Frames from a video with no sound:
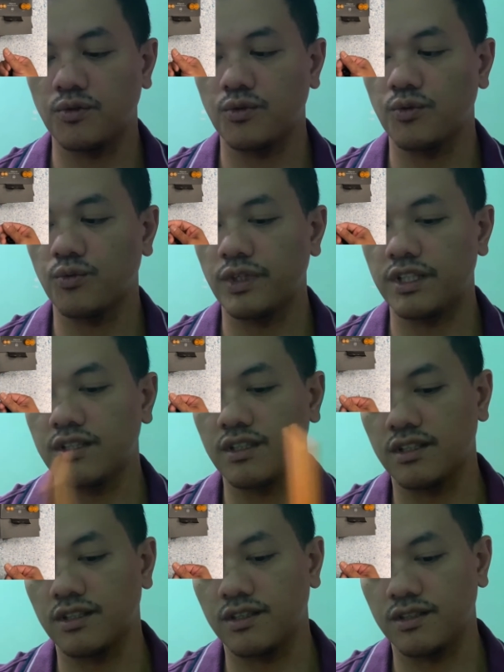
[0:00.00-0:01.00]
with
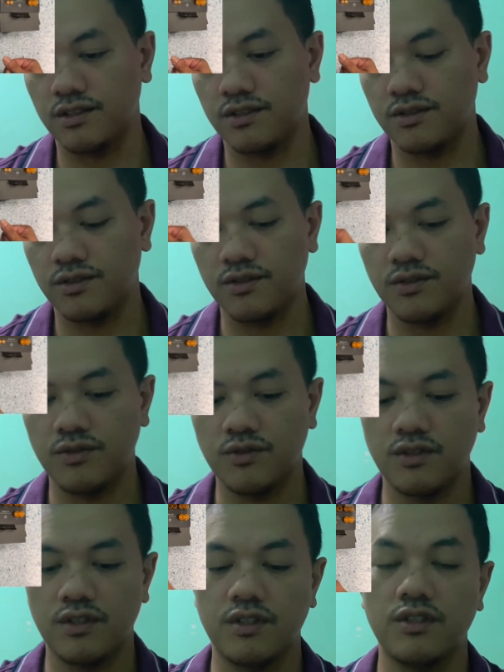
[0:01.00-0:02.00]
the
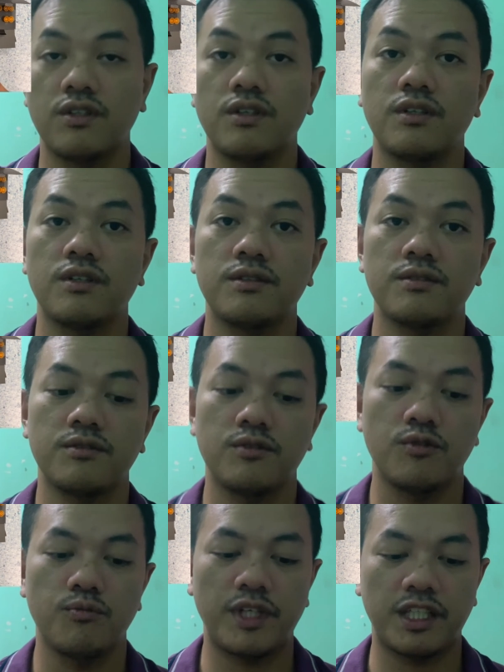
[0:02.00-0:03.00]

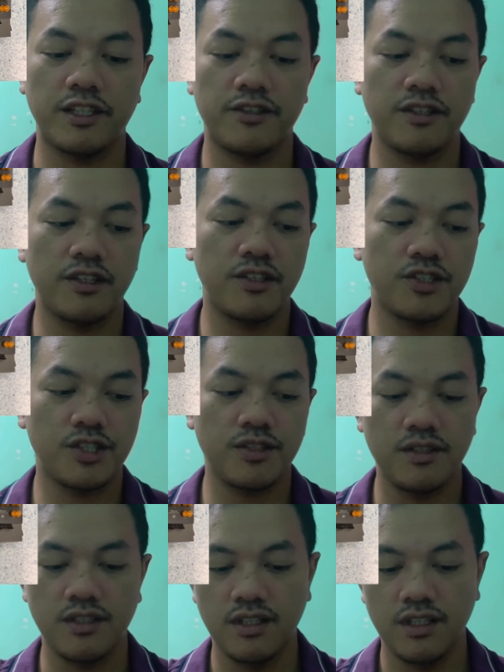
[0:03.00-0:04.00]
McLaren edition,
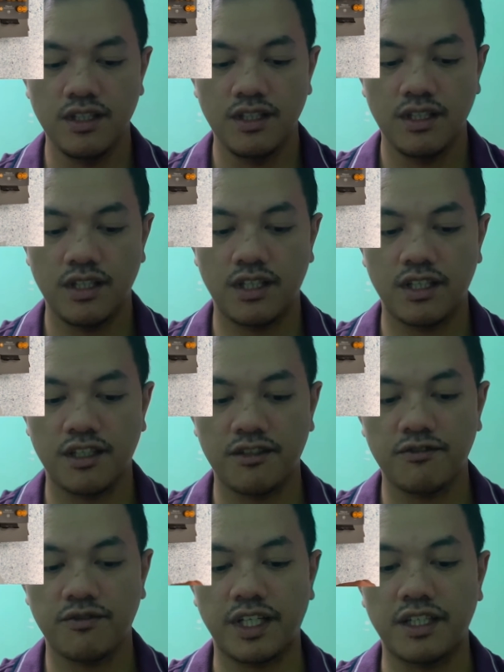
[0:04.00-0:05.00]
and I
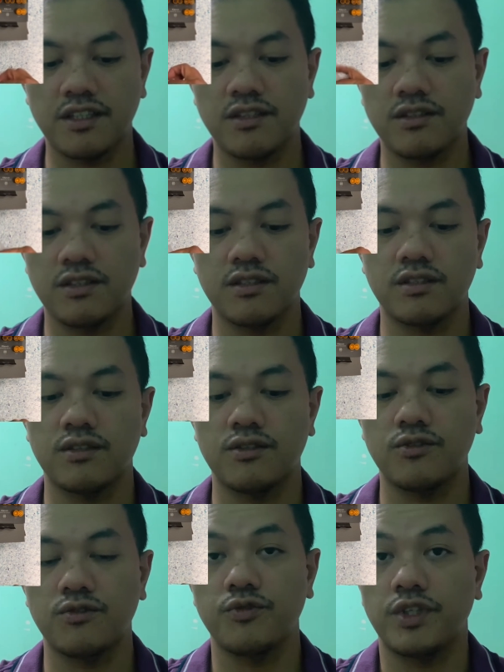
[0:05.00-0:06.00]
find it
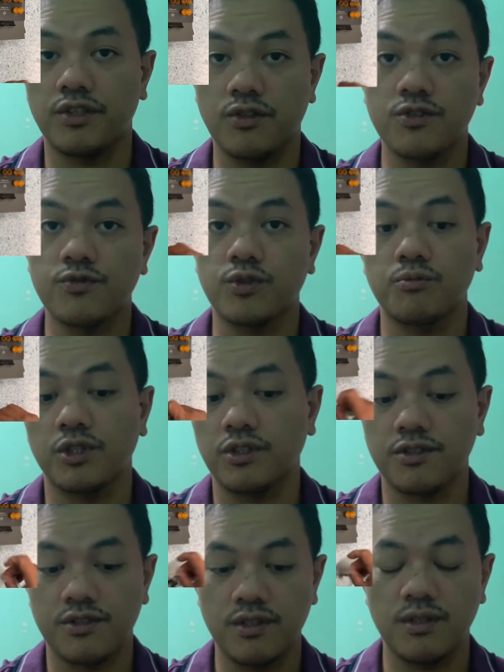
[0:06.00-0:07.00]
very useful
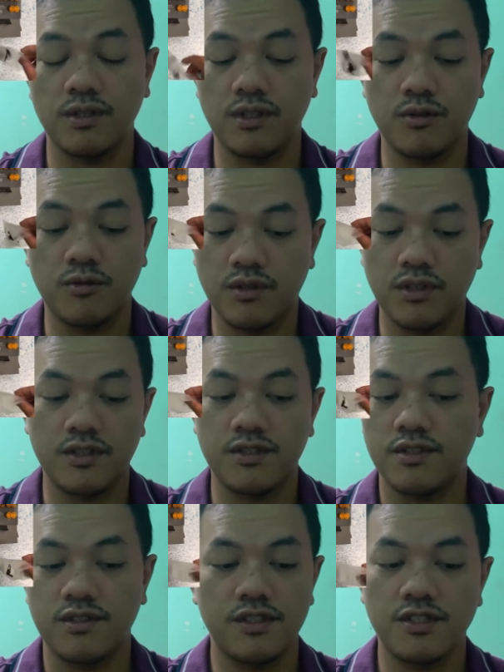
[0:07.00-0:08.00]
because
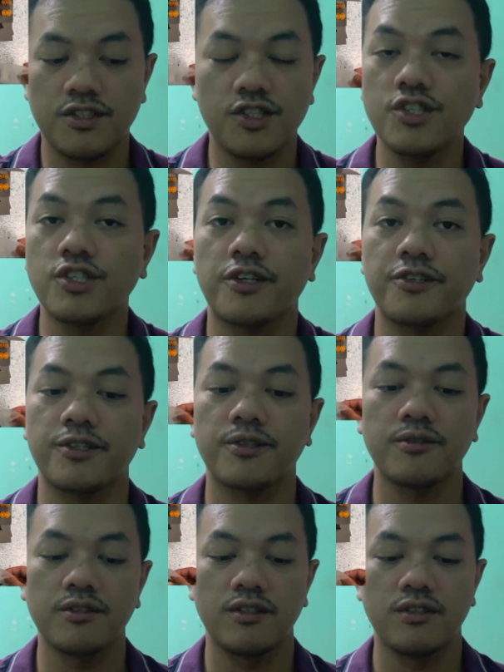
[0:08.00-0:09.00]
it's a Qi charger,
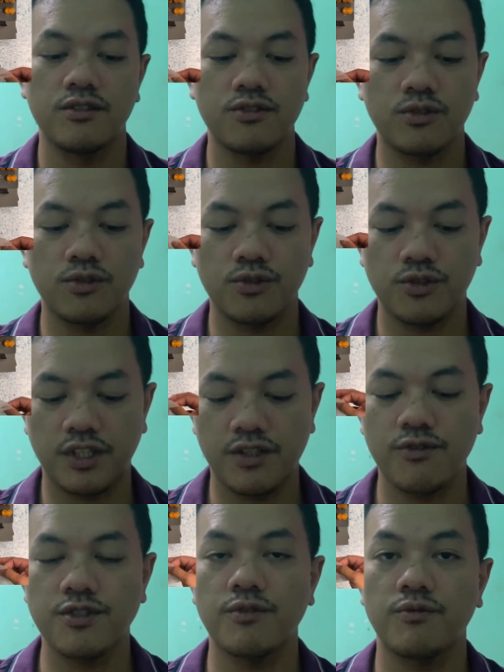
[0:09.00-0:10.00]
so you can
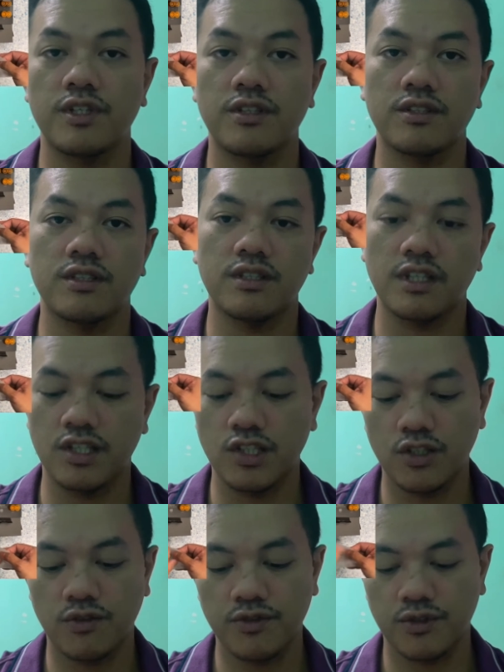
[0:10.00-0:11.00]
use it with
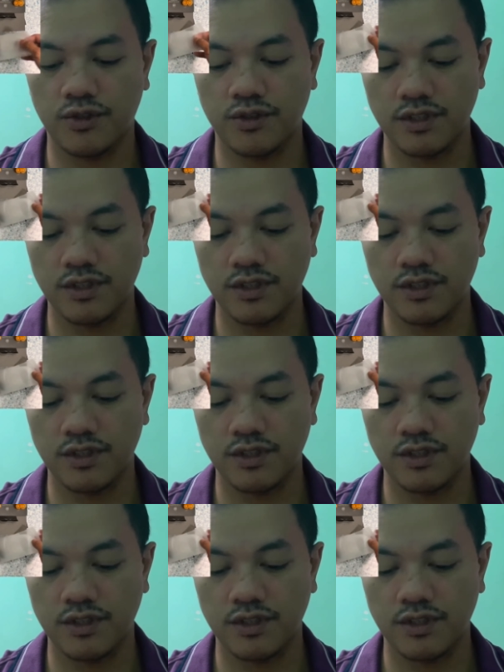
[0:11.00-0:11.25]
any of your